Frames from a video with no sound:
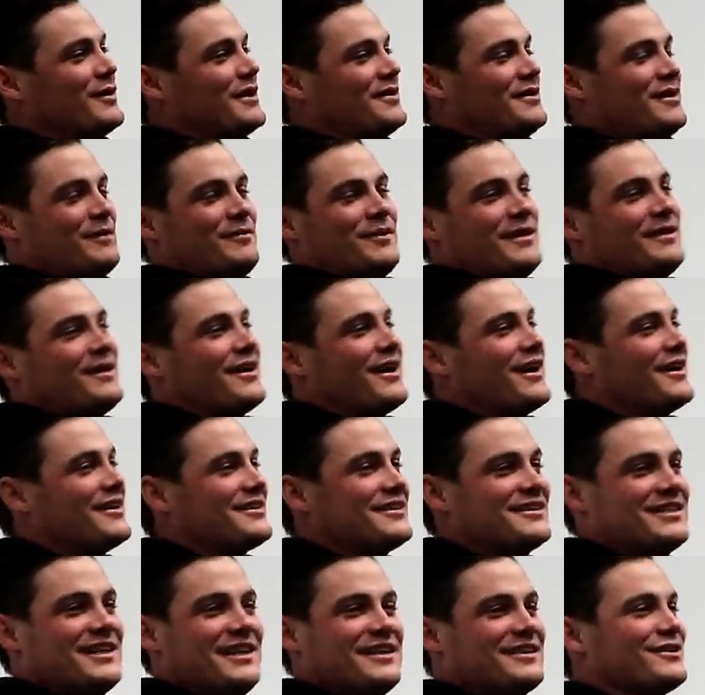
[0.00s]
on my tippy toes,
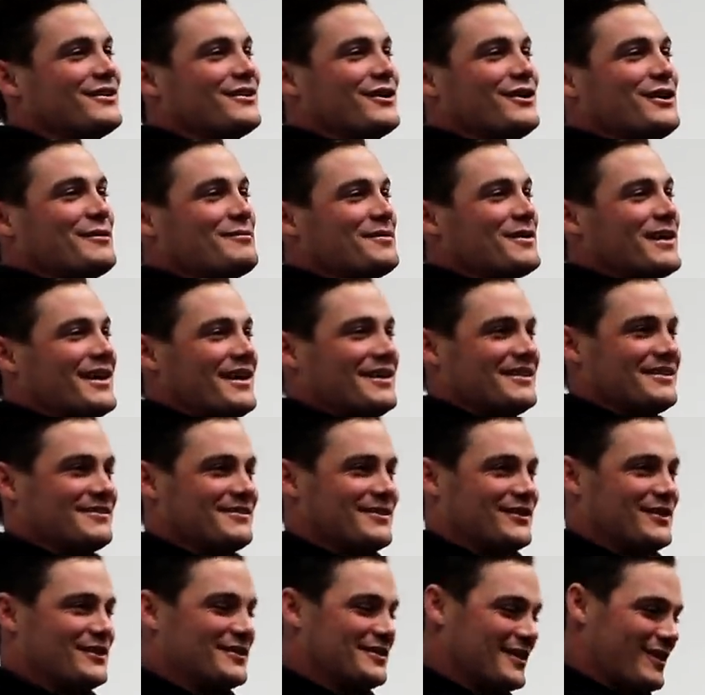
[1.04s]
chicks thought I played as
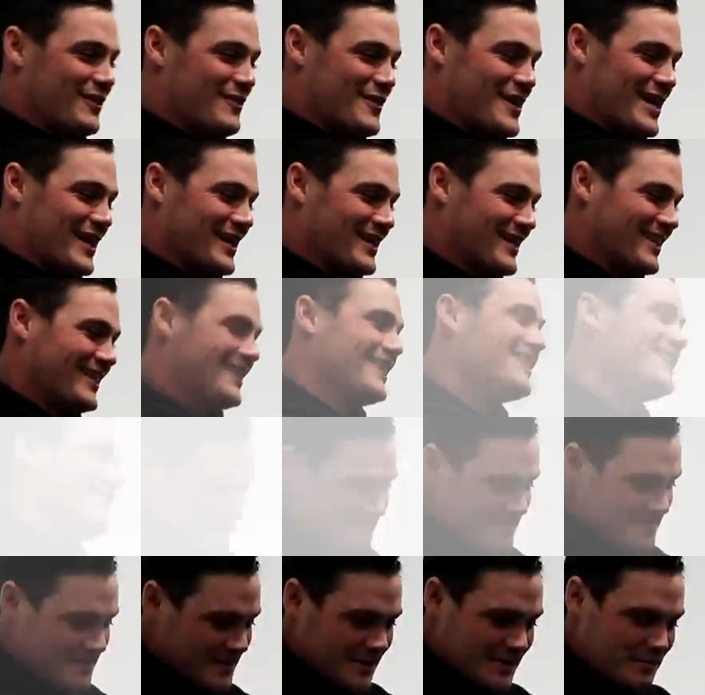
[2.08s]
well. So uh,
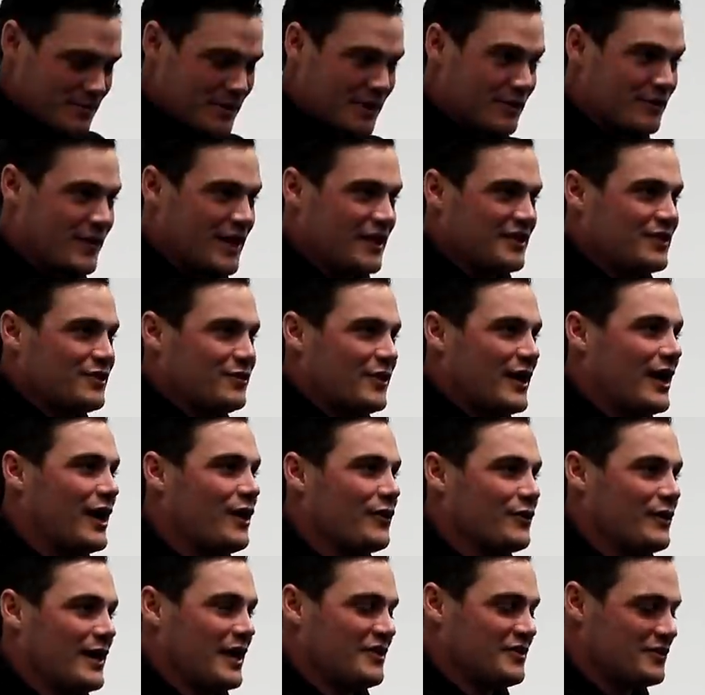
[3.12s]
progressed to a
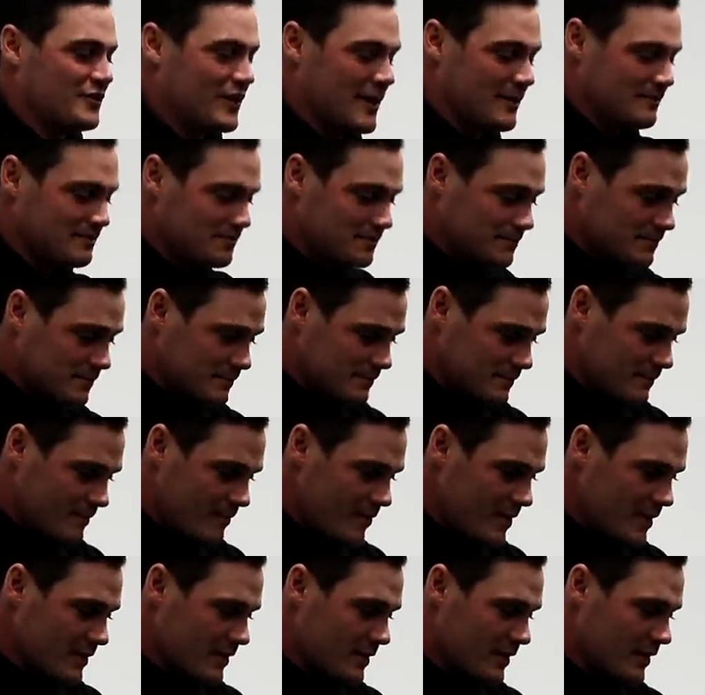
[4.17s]
Holden Astra,
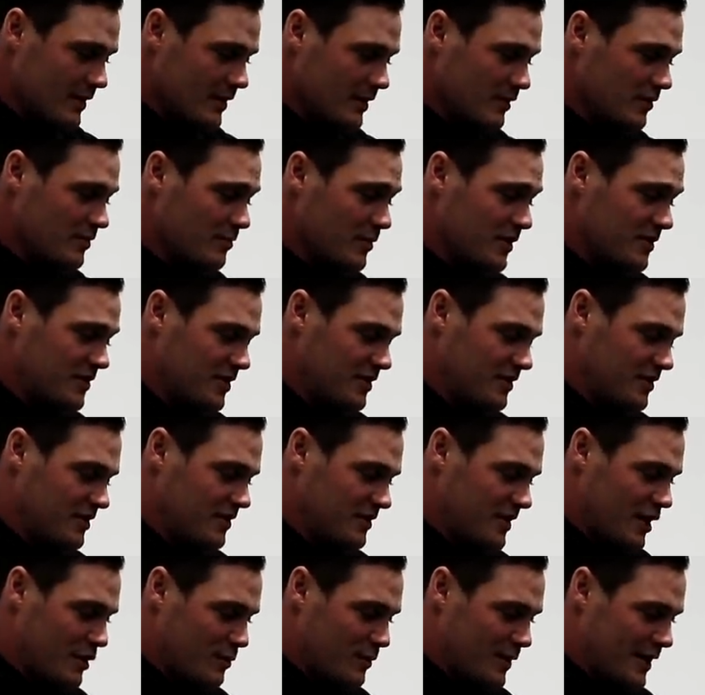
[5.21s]
as my
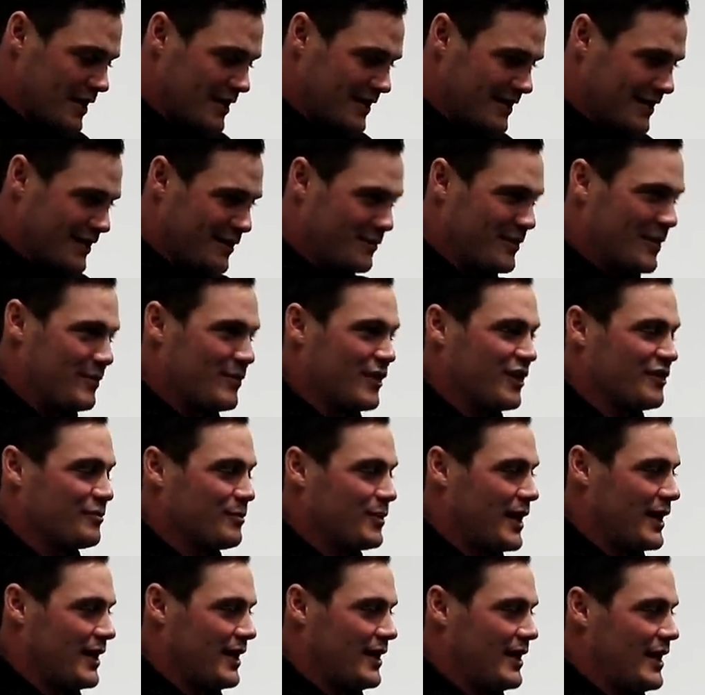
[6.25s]
sisters r one, and I remember I was
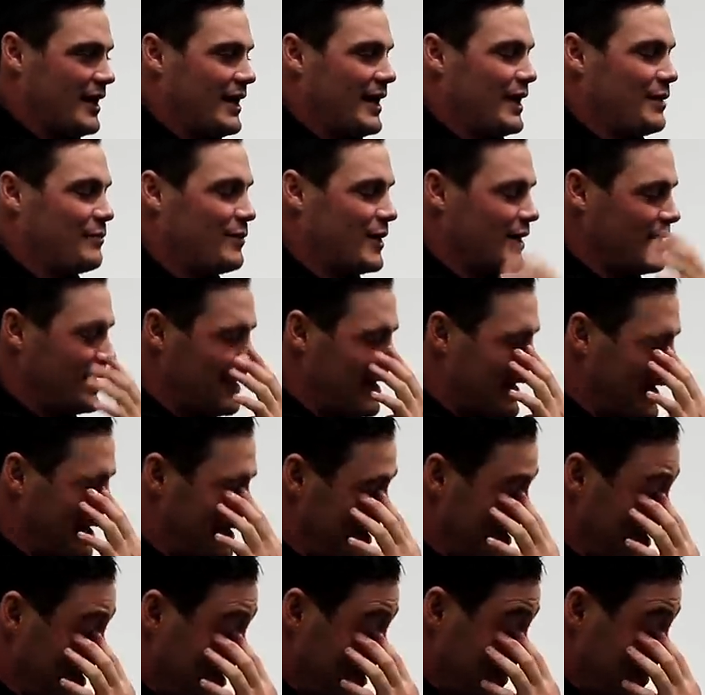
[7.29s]
playing at the Etihad one day,